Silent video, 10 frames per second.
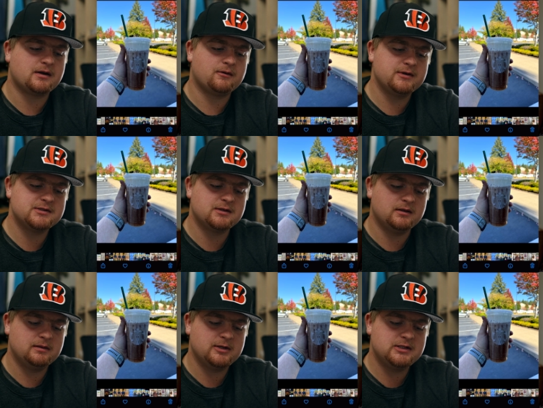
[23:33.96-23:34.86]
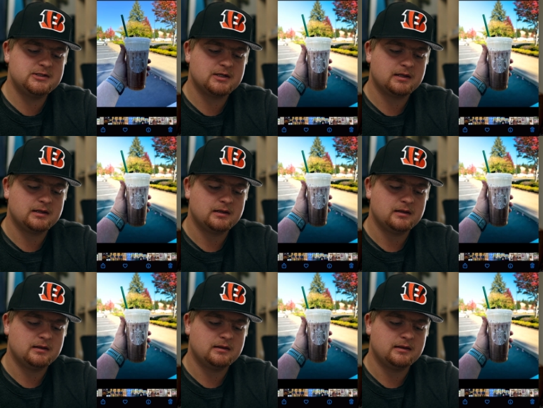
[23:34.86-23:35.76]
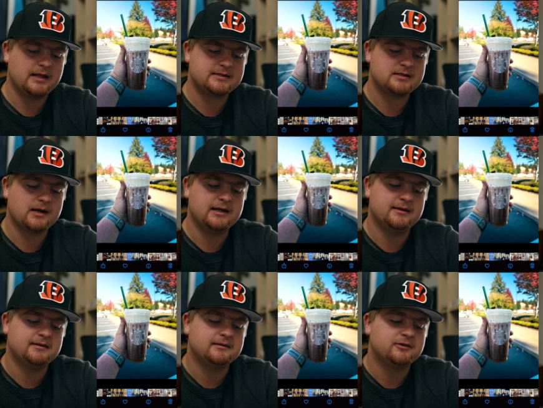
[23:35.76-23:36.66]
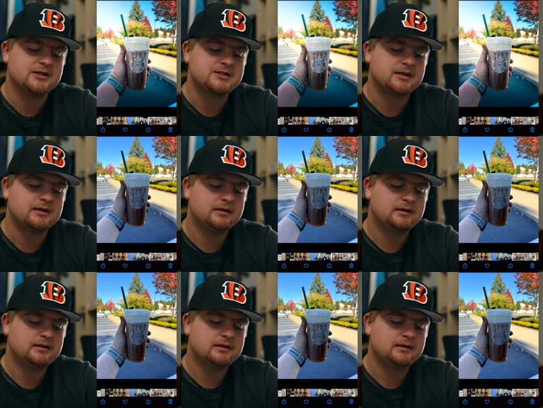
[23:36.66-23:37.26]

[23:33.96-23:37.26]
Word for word: our original image. That's our edited version.